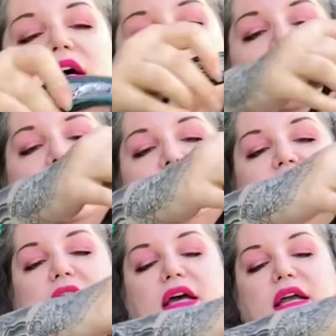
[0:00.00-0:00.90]
on the
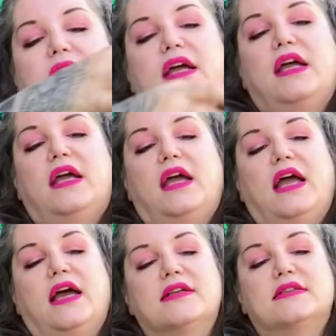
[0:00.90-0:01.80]
inside,
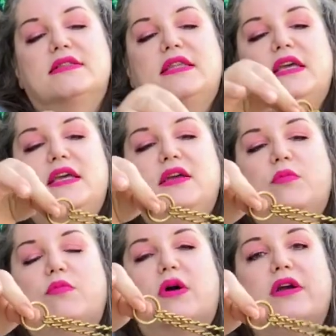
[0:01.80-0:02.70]
has the
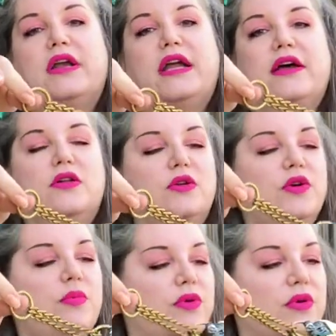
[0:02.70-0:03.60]
martingale
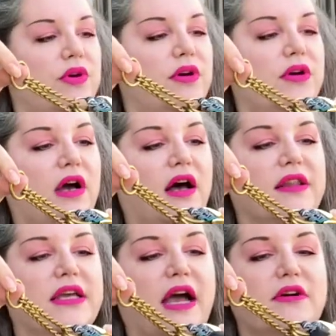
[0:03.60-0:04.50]
loop on
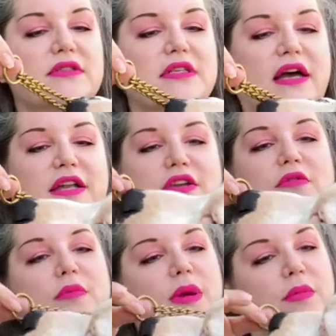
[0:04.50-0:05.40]
the outside. You
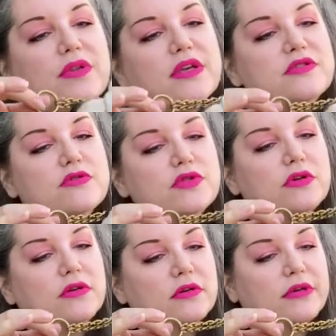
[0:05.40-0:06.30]
remember this,
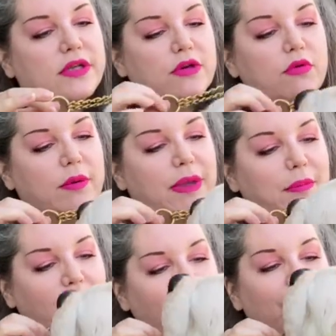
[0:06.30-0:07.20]
User? You
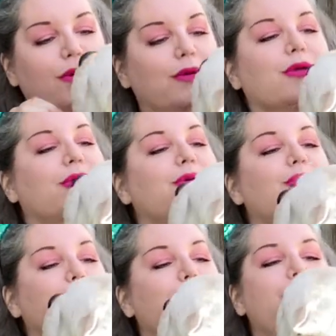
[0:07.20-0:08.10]
remember? You
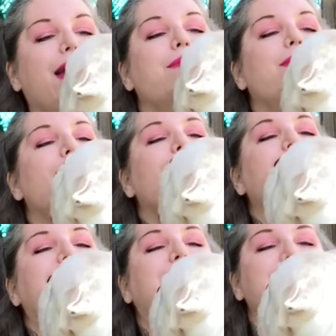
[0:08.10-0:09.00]
remember?
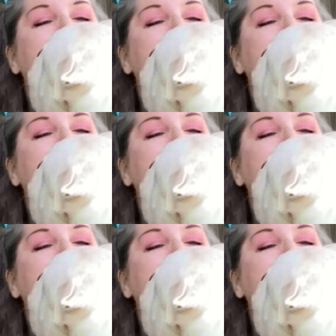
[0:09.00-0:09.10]
Yes,